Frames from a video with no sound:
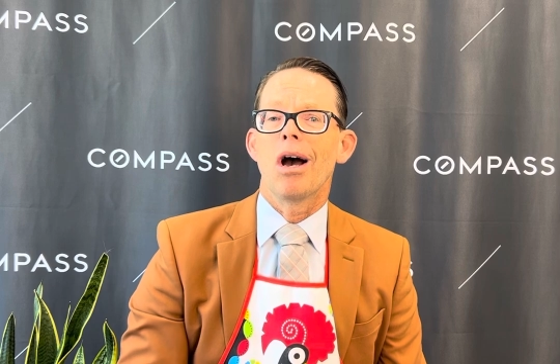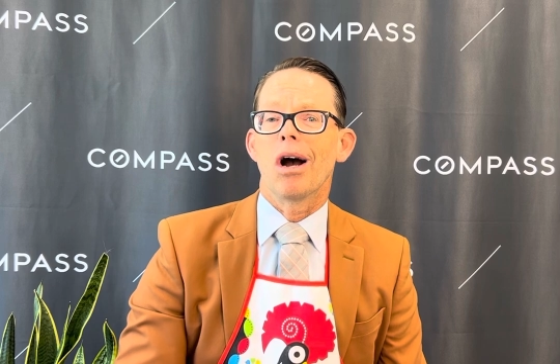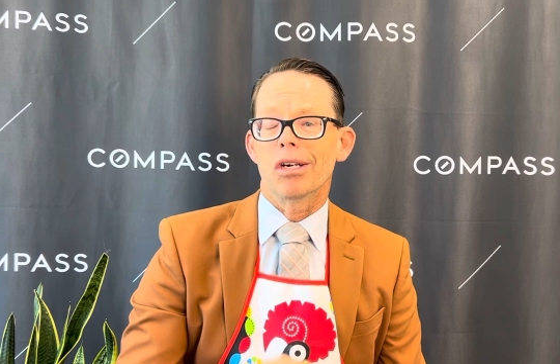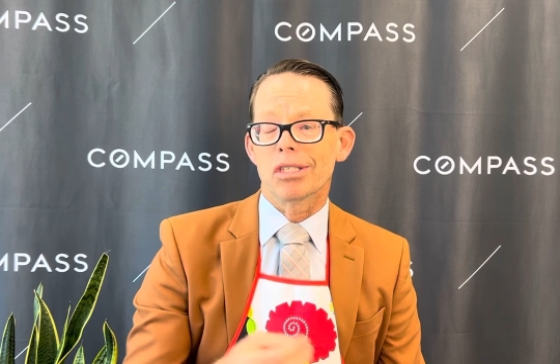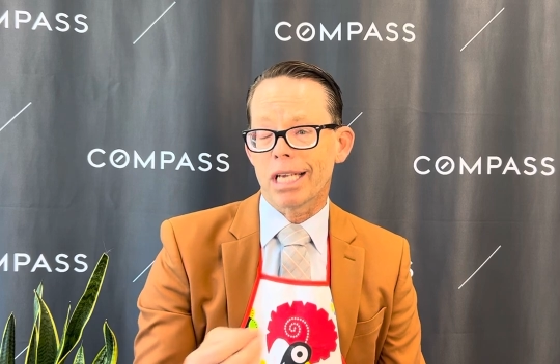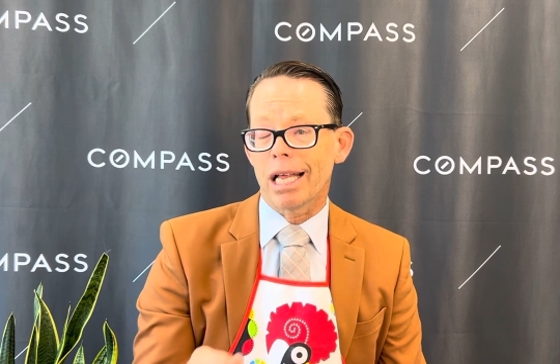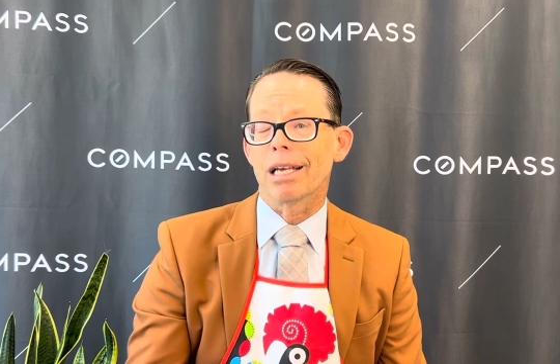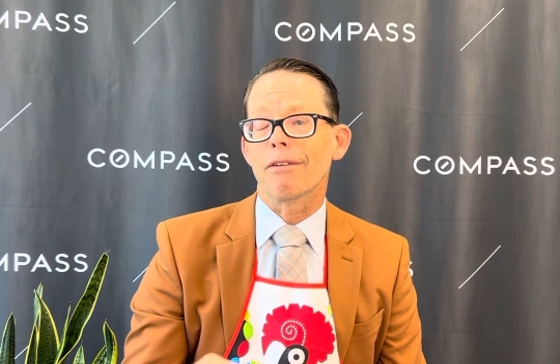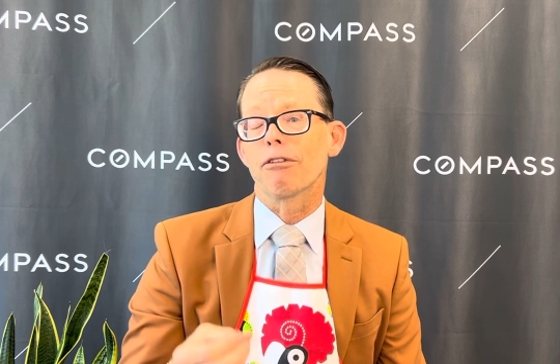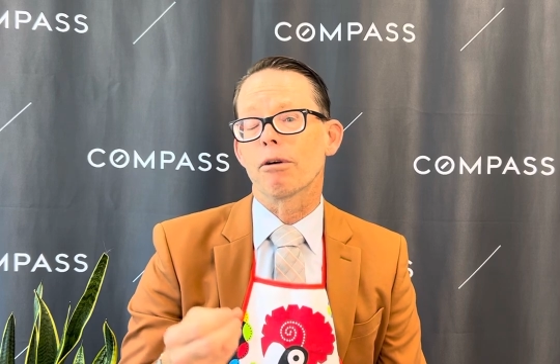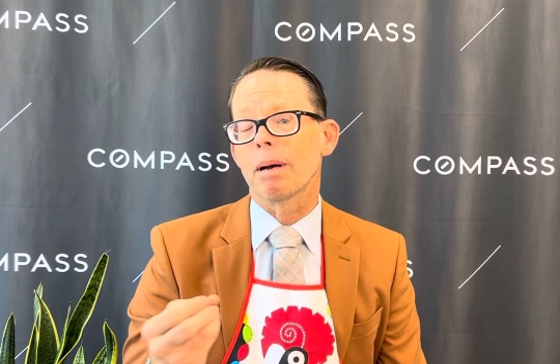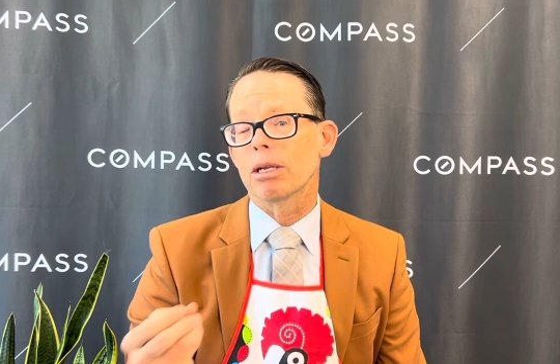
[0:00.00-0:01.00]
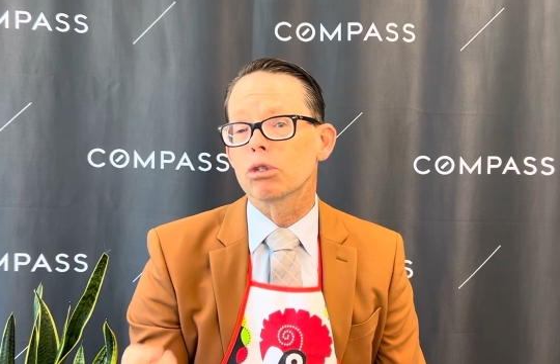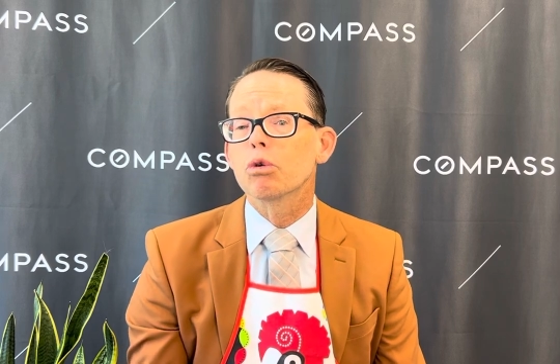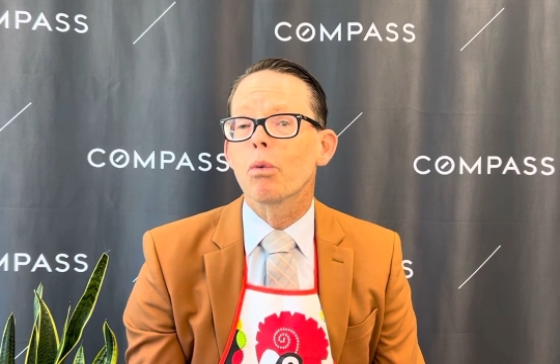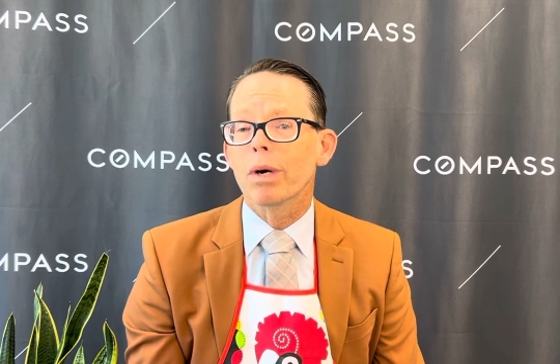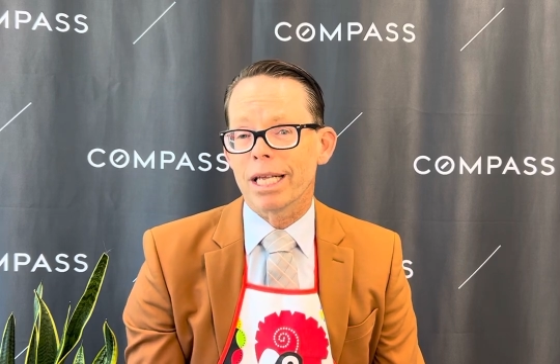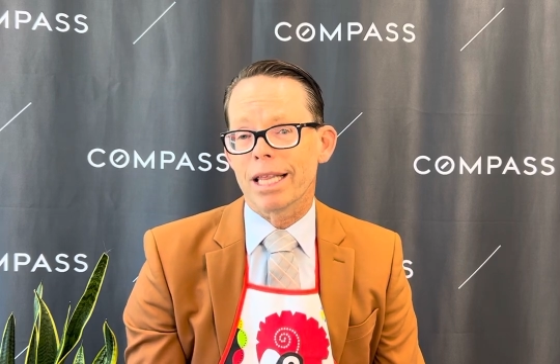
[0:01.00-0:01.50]
are selling for about
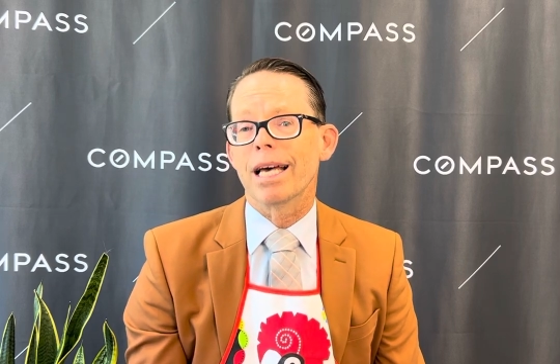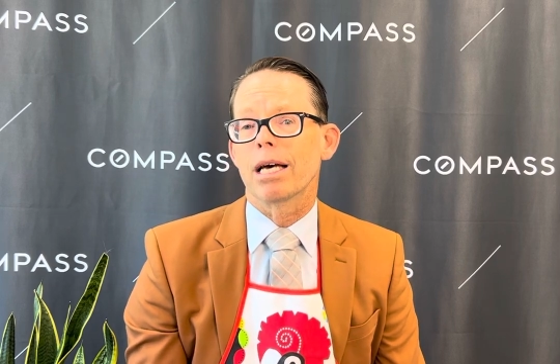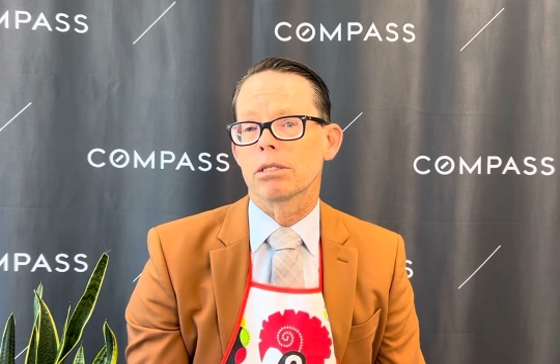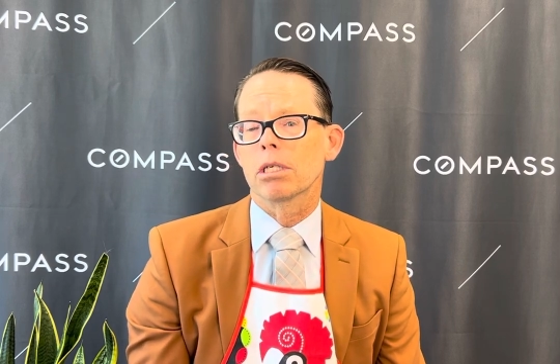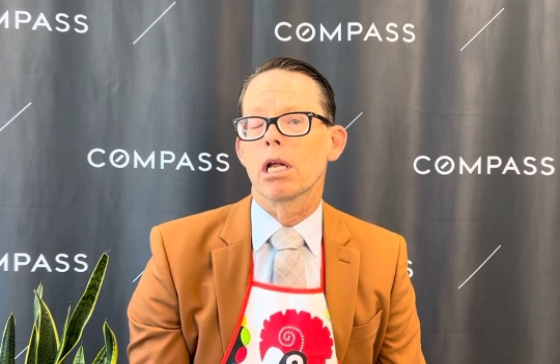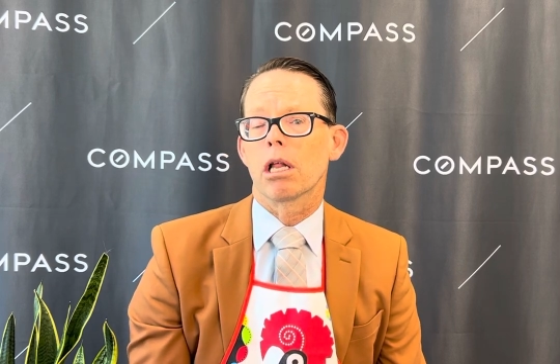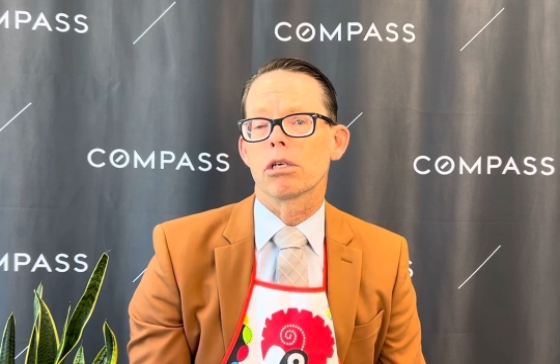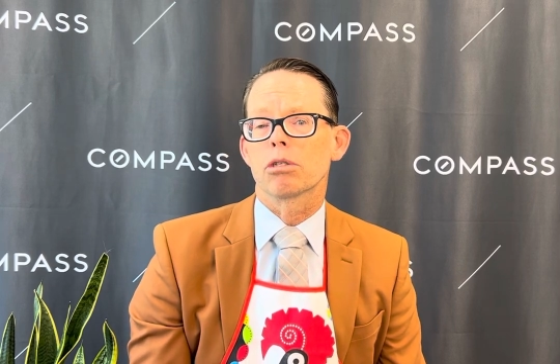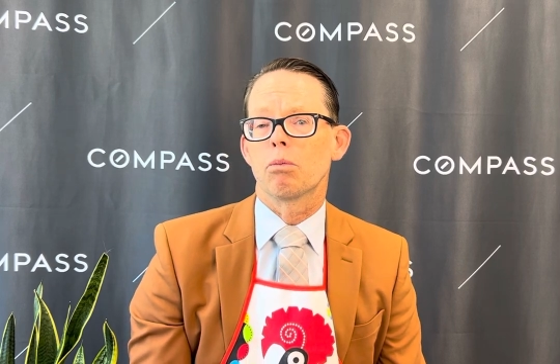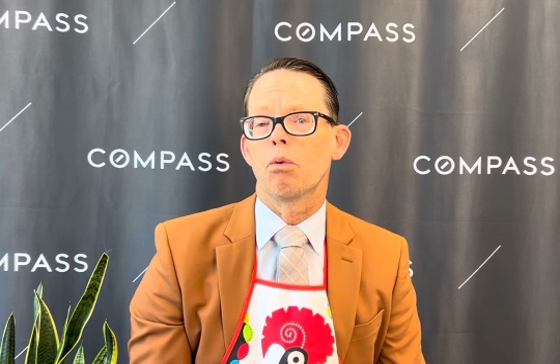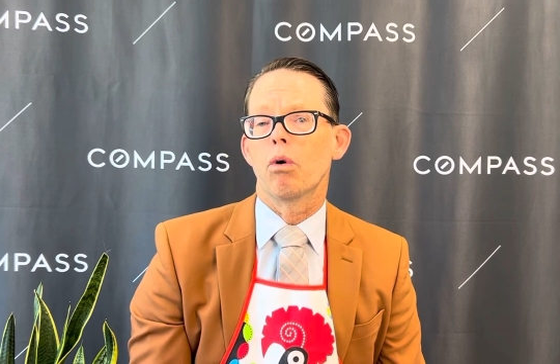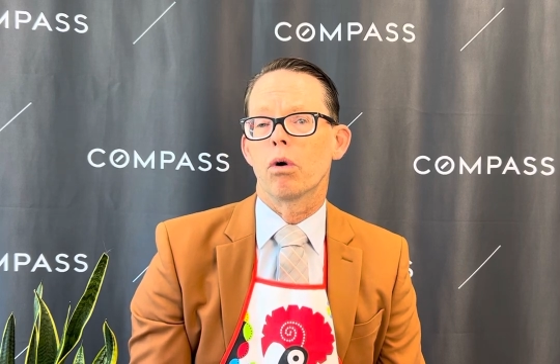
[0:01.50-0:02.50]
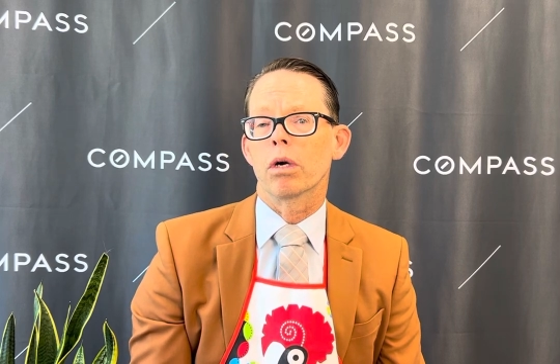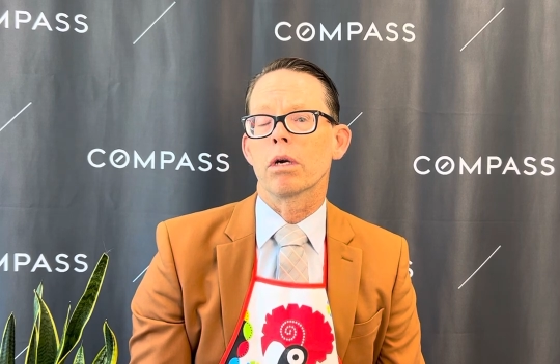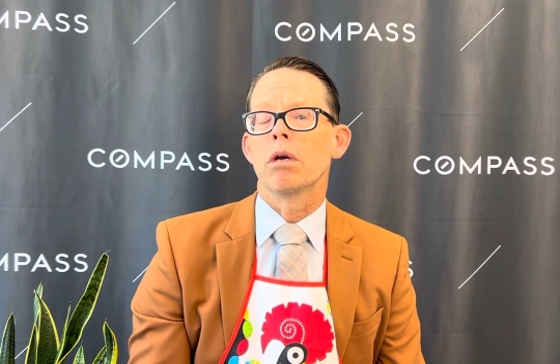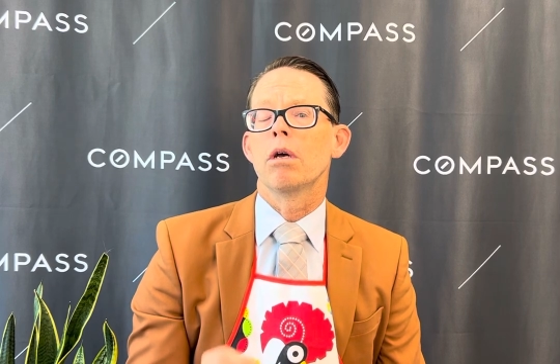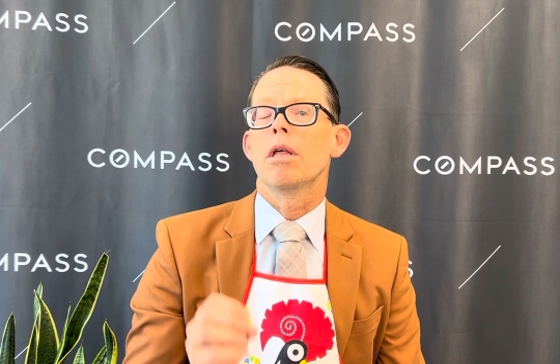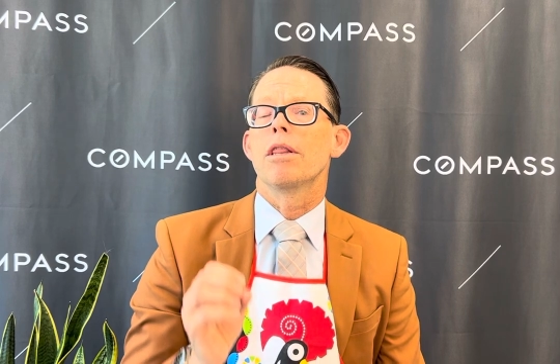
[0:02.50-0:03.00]
$20,000 more
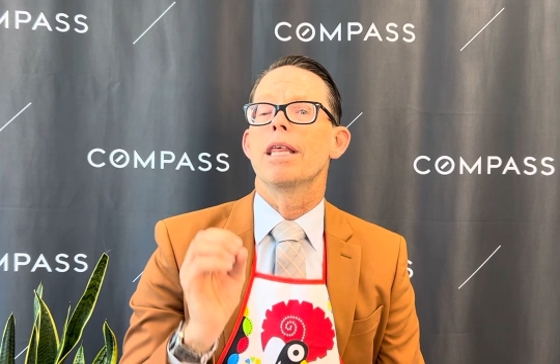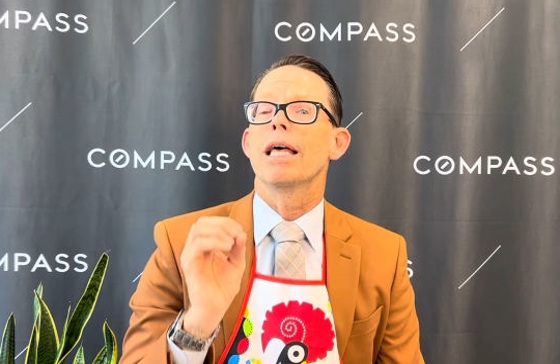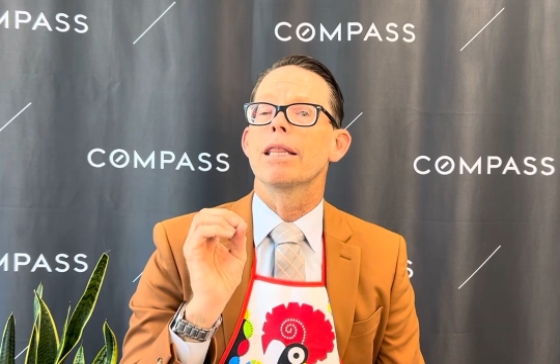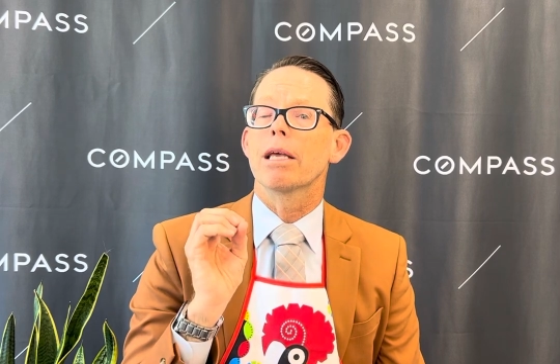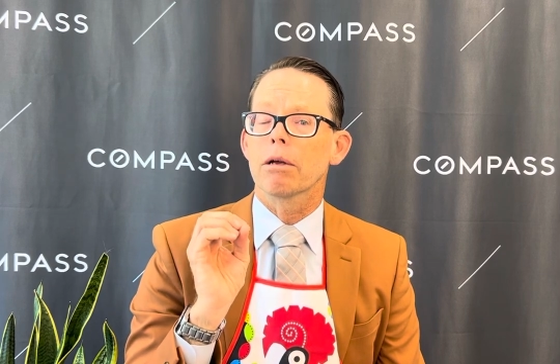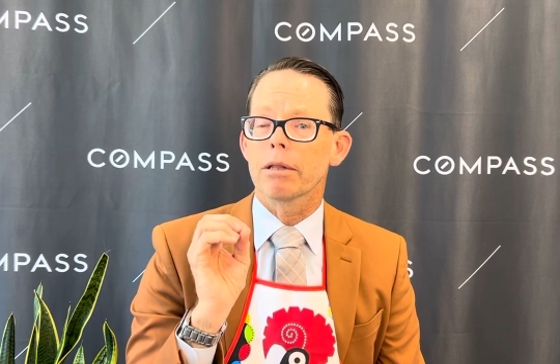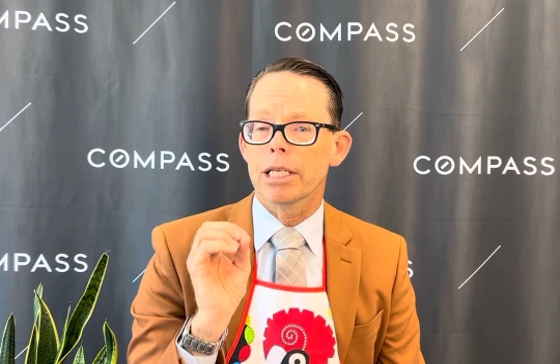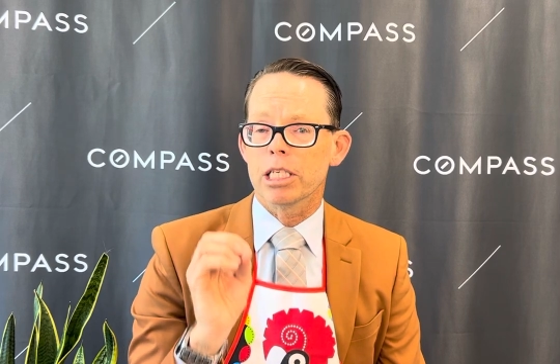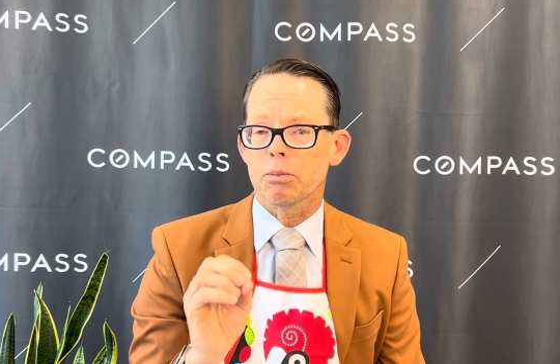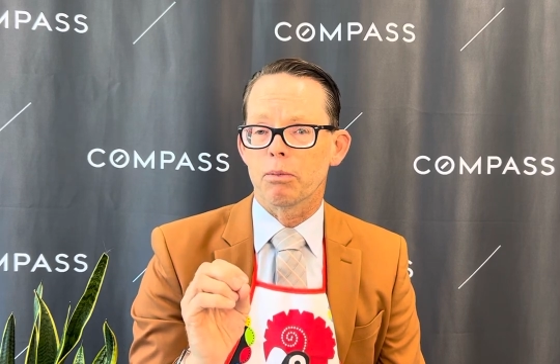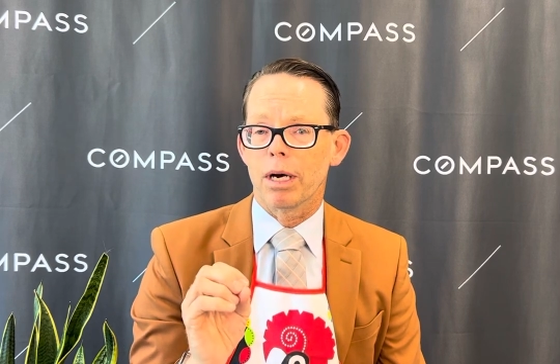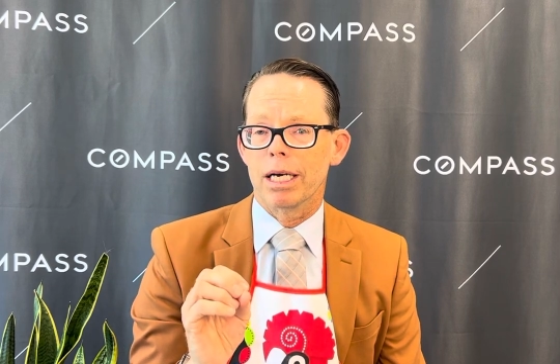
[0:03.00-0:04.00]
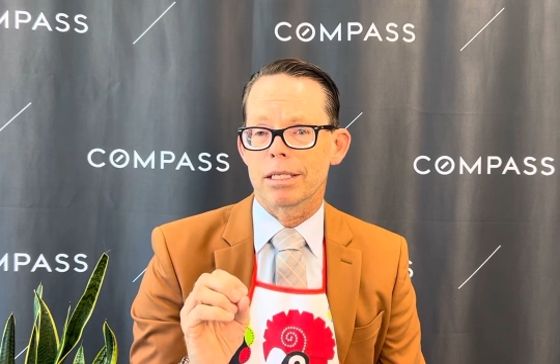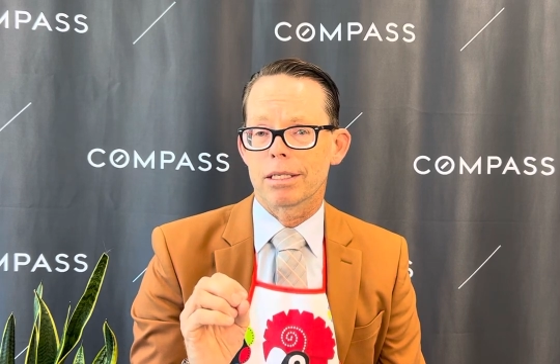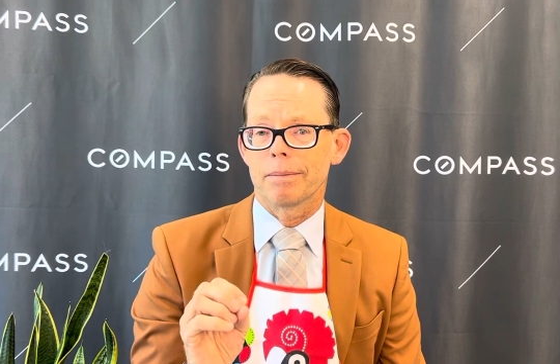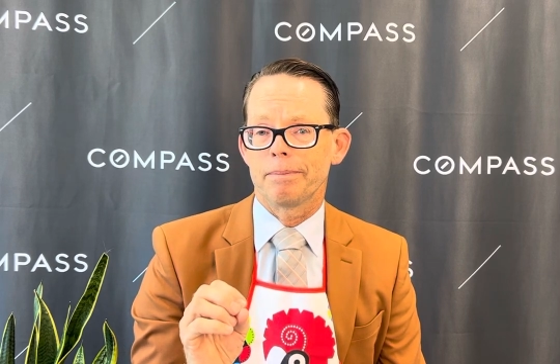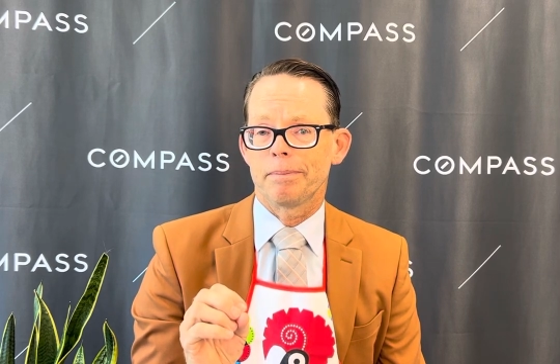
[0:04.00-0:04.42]
than their list price.